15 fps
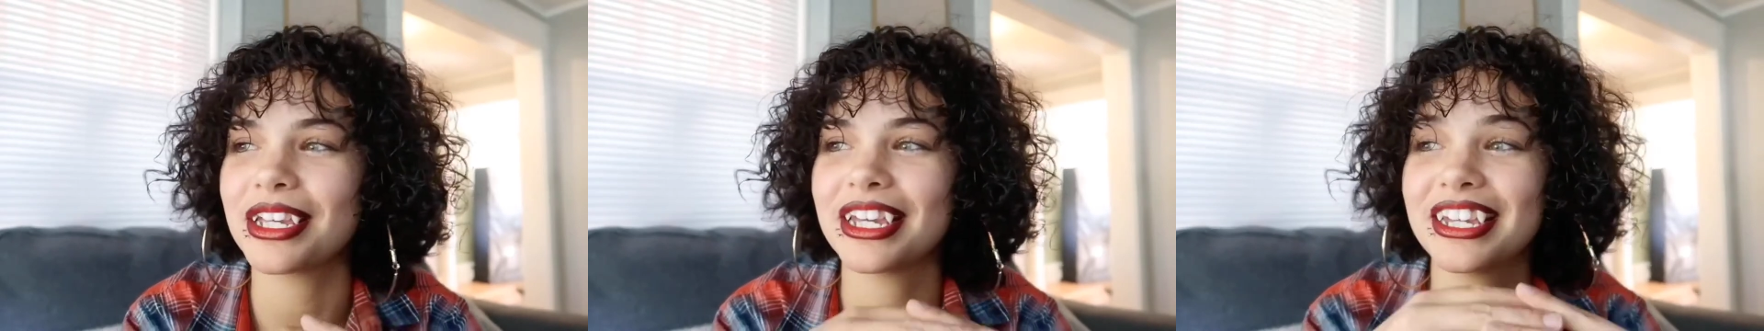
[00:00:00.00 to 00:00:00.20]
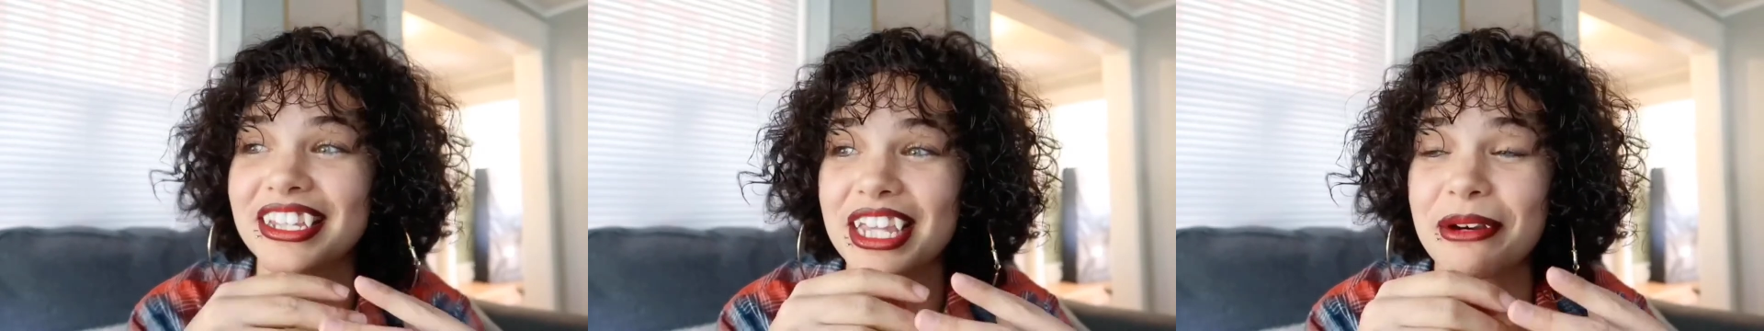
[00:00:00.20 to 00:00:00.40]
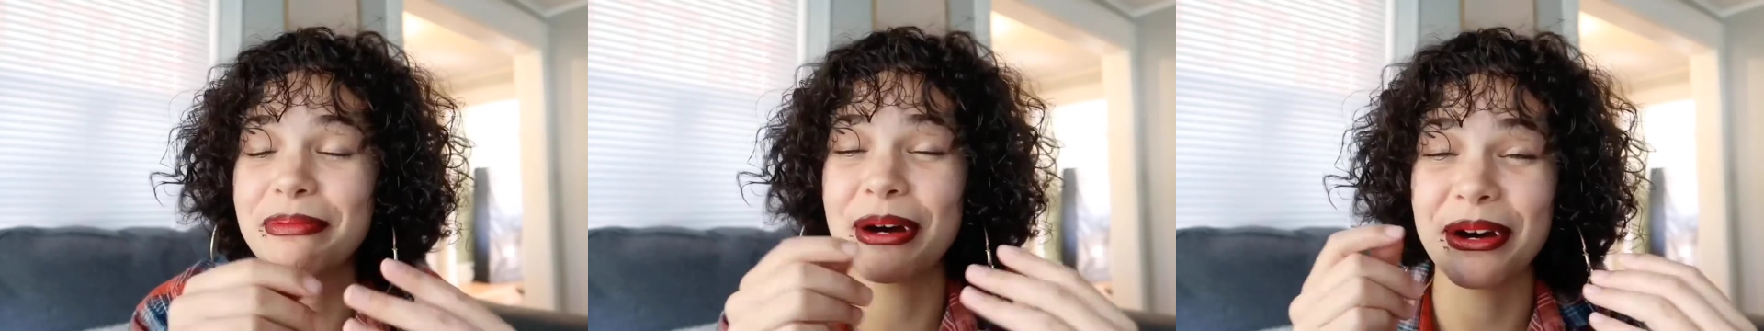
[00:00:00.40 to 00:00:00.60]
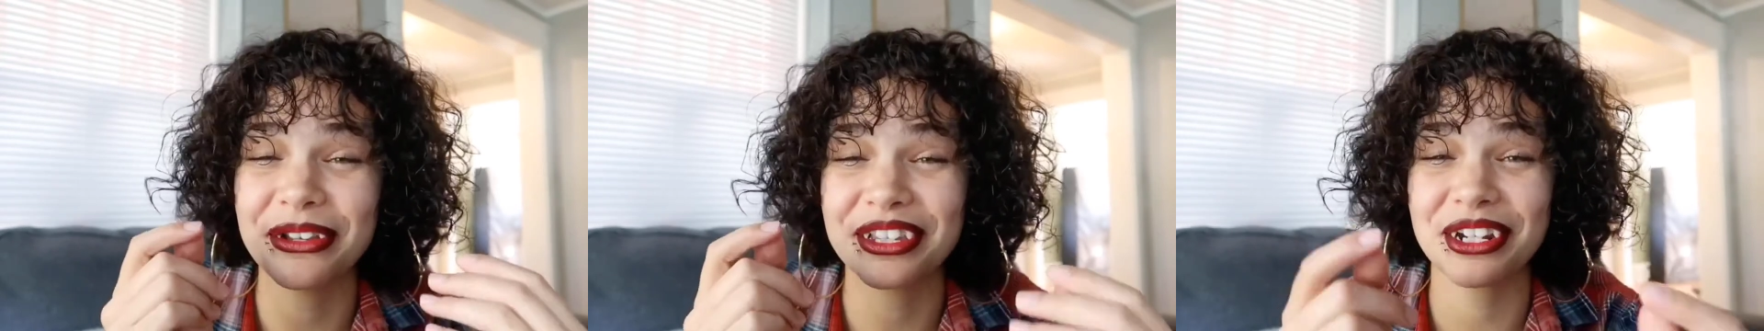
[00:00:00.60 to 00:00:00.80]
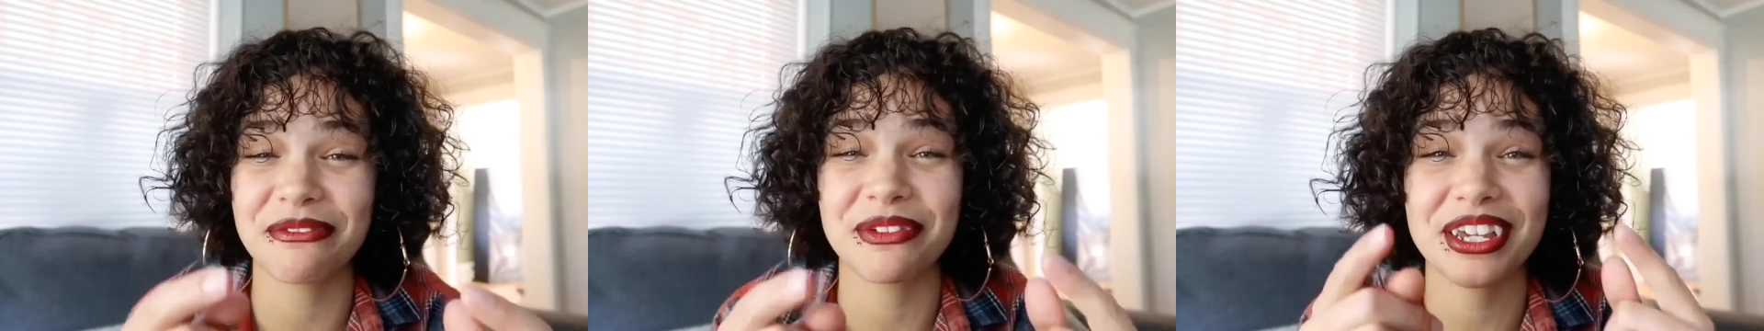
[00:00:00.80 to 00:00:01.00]
hit that post
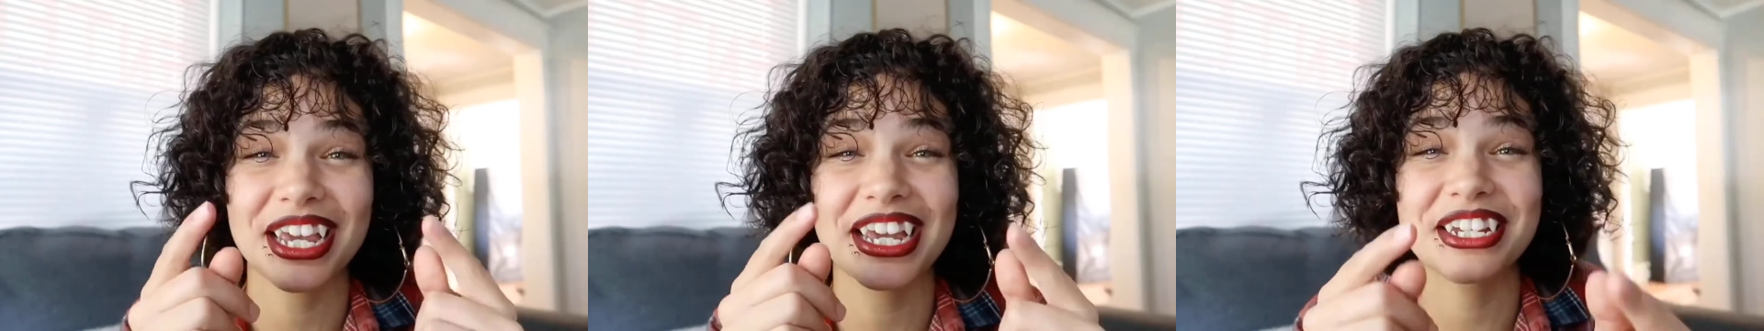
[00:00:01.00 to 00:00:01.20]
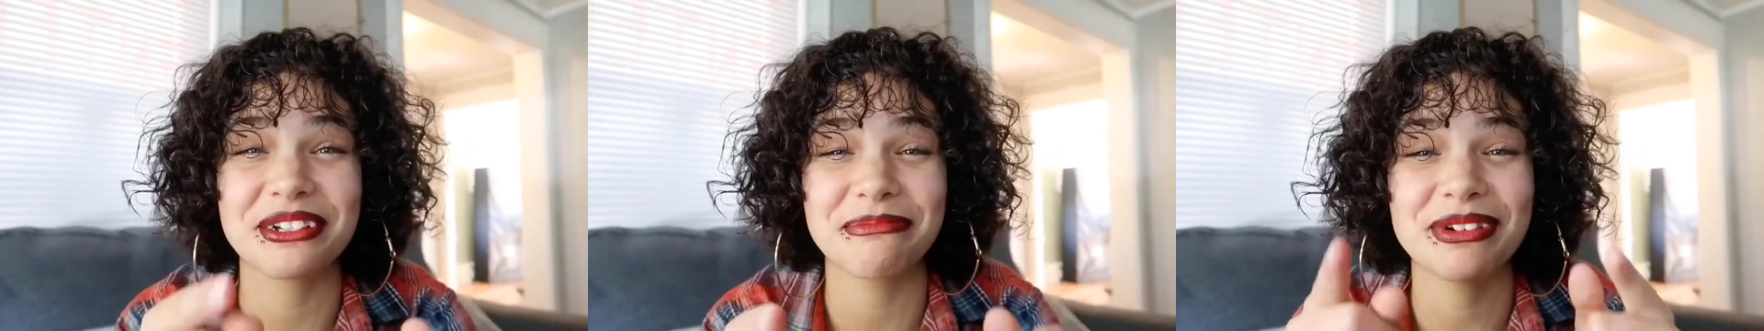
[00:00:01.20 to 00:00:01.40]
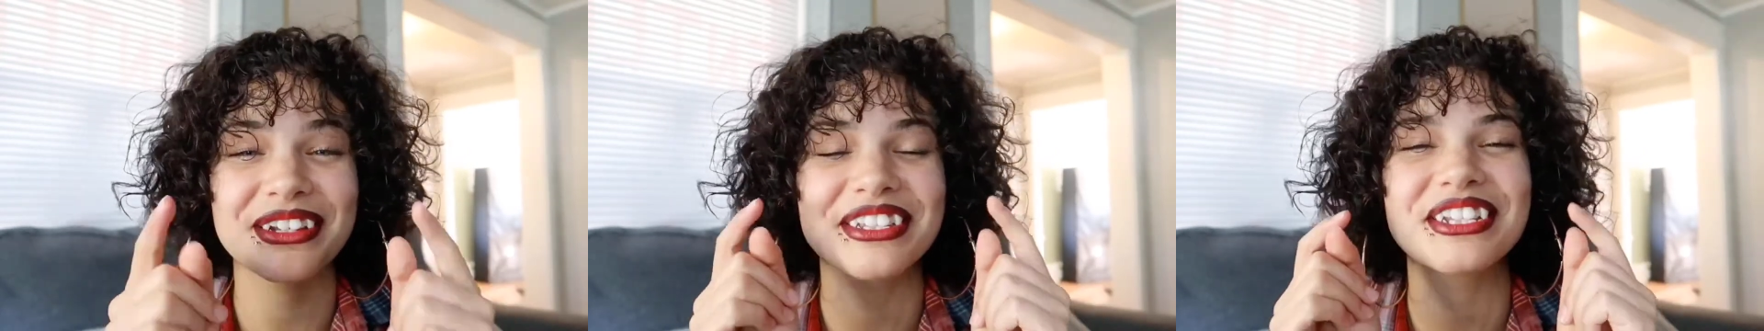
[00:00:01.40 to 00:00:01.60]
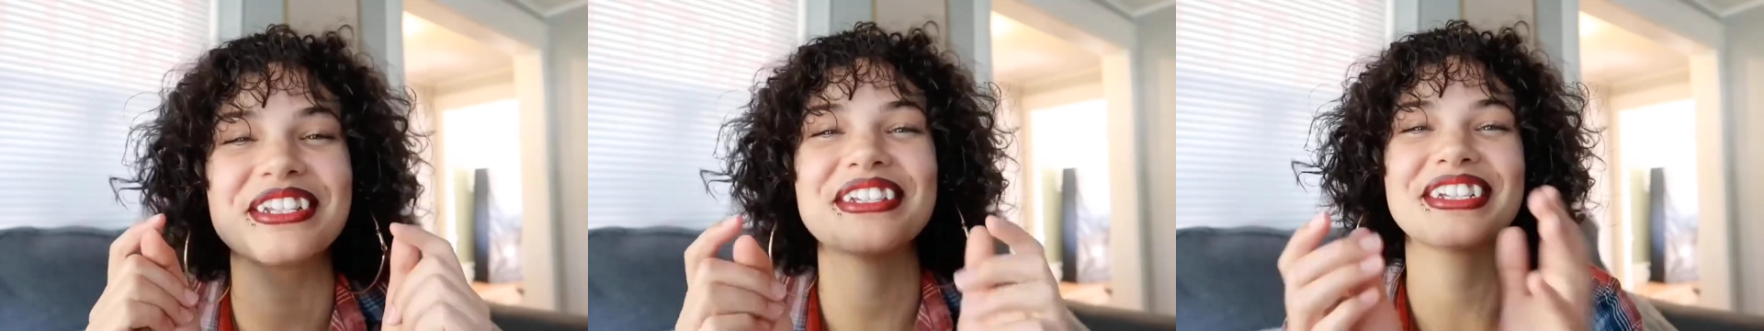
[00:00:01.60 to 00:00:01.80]
notification bell so you